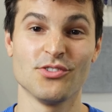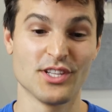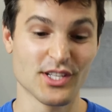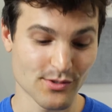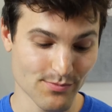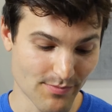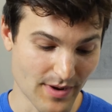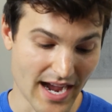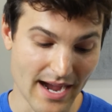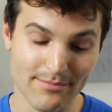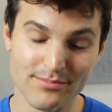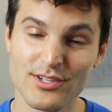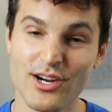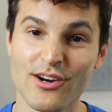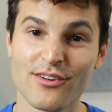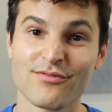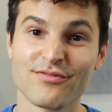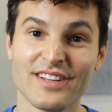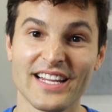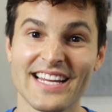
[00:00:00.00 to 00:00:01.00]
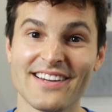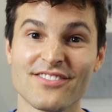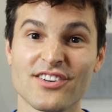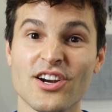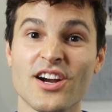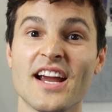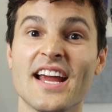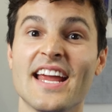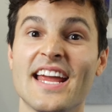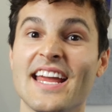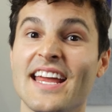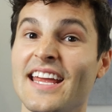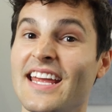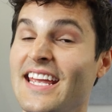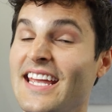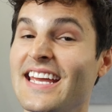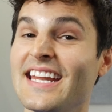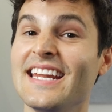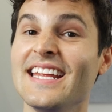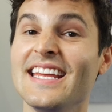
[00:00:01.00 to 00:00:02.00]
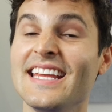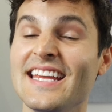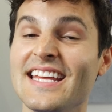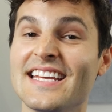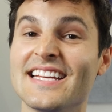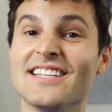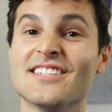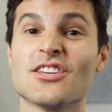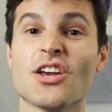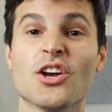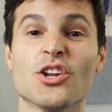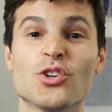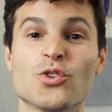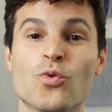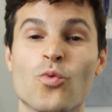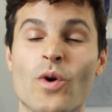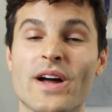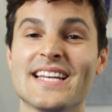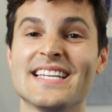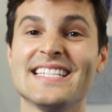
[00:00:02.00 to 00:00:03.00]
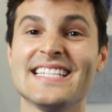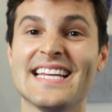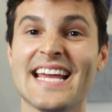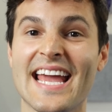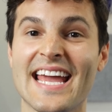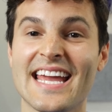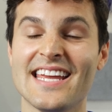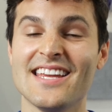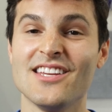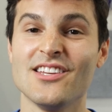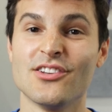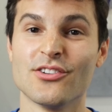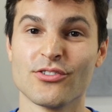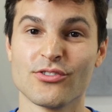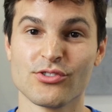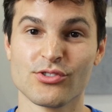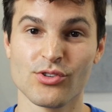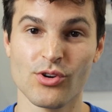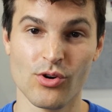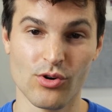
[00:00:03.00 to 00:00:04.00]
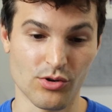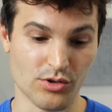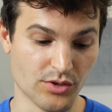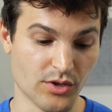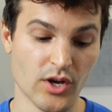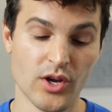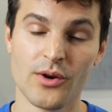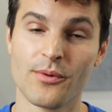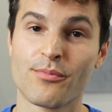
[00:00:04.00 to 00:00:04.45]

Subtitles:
This Pop-Tart flavor, it is 28 years old.